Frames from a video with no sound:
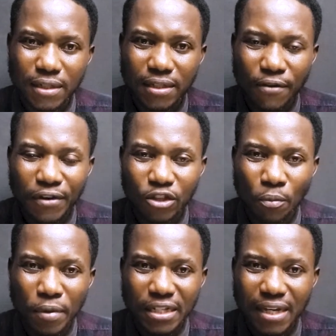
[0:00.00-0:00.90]
several
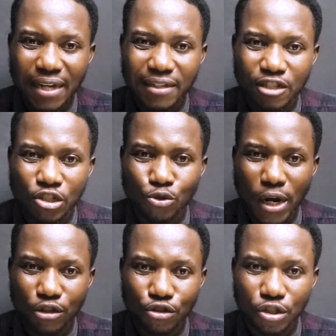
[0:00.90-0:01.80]
topics at a
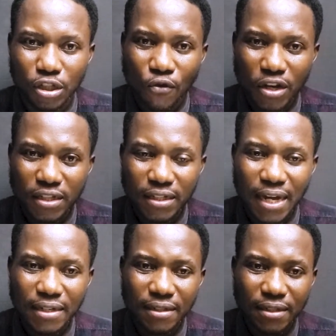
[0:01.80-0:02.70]
stretch. For
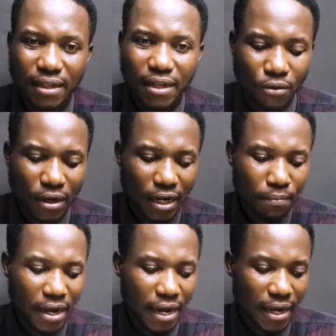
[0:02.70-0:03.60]
instance, look at
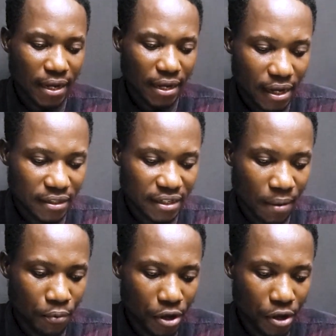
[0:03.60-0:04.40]
my example